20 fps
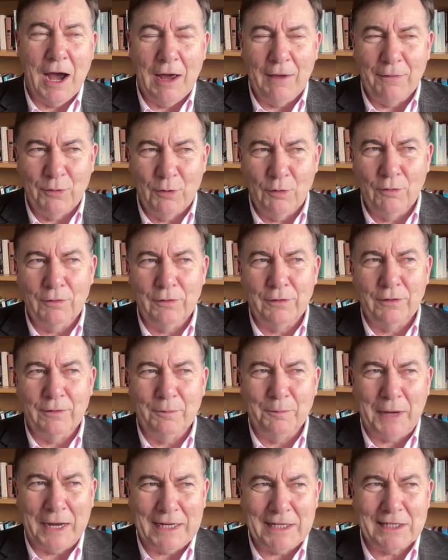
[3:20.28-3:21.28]
I thought,
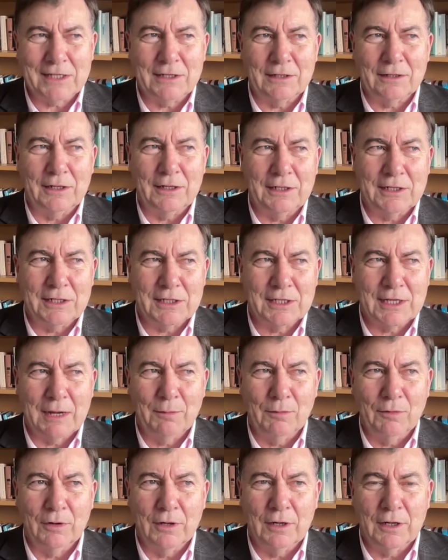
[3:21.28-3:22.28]
basically, to
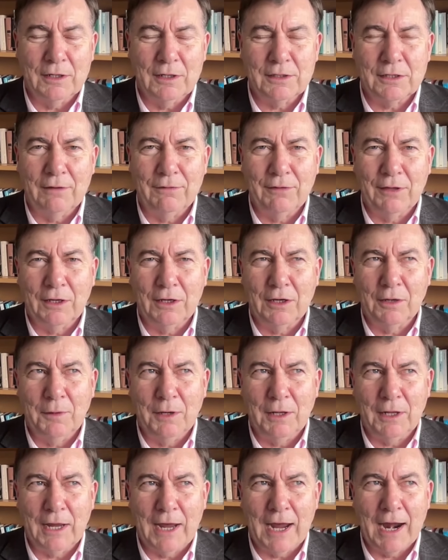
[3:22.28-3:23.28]
summarize, I think
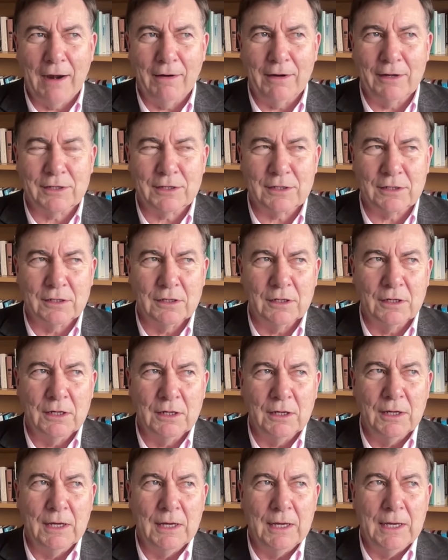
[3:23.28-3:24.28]
Kamala Harris
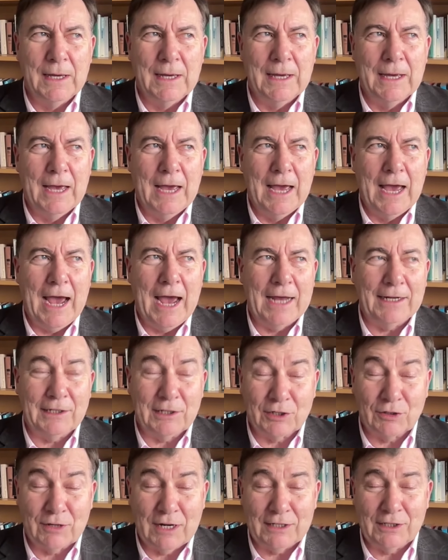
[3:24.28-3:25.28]
had a
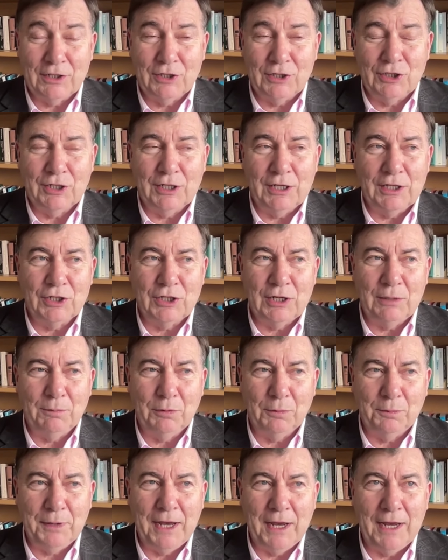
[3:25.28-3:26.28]
strategy. She
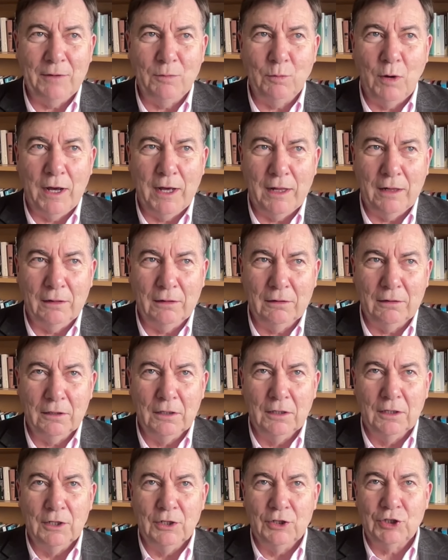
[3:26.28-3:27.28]
prepared well.
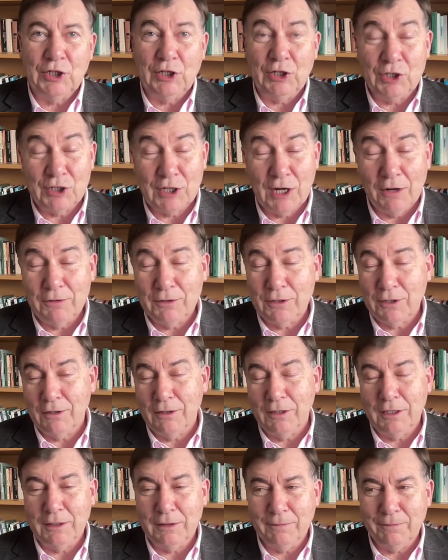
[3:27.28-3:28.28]
She showed
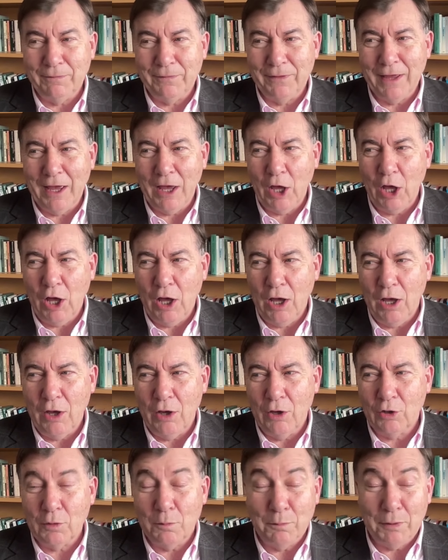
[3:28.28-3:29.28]

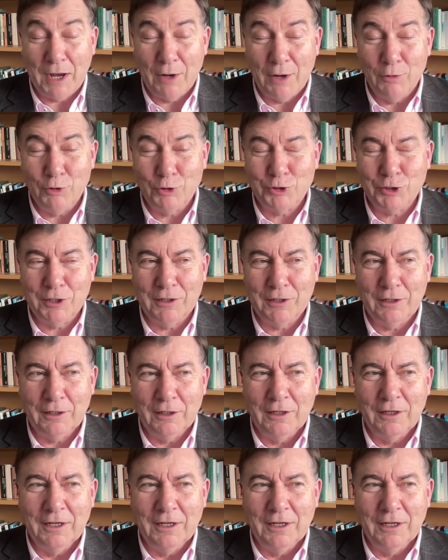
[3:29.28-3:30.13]
her composure.